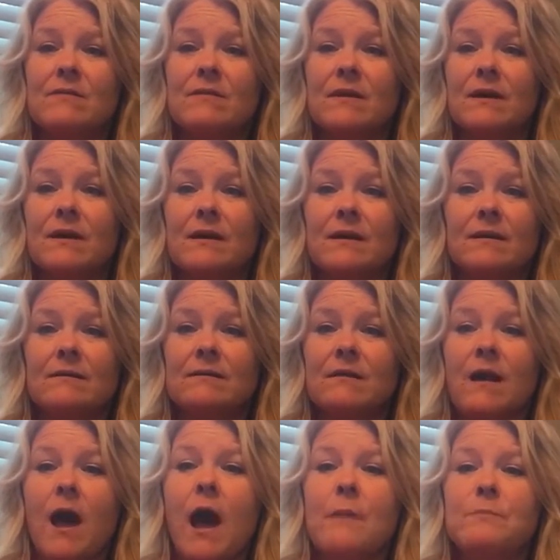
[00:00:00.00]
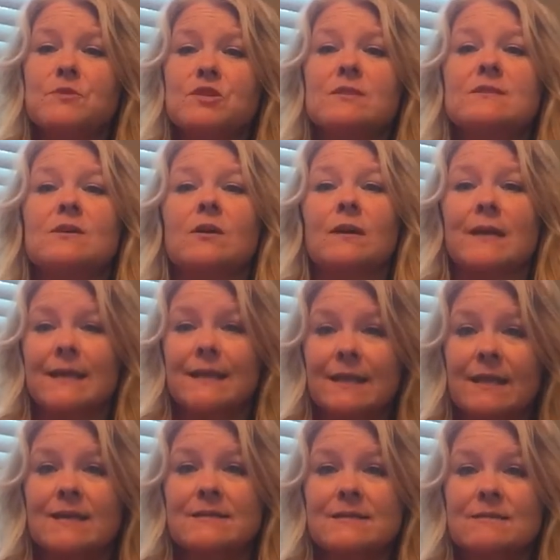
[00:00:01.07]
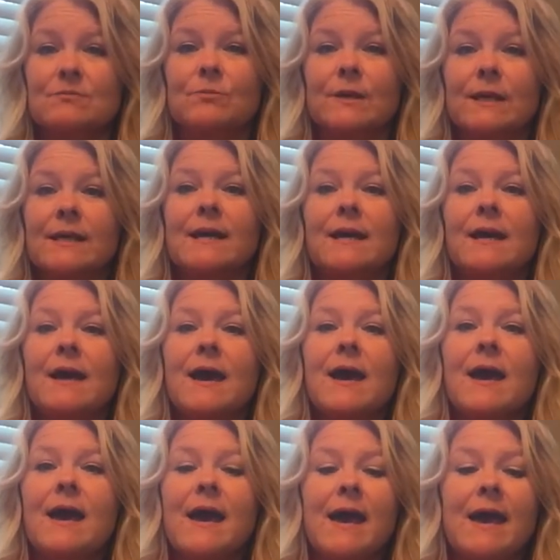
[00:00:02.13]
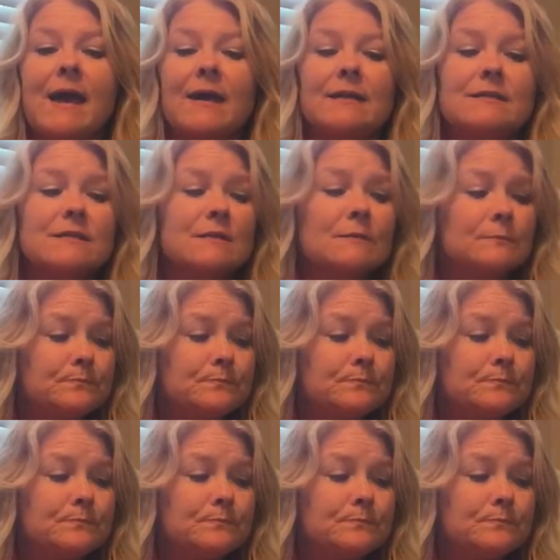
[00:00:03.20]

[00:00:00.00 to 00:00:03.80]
the options are endless, really, and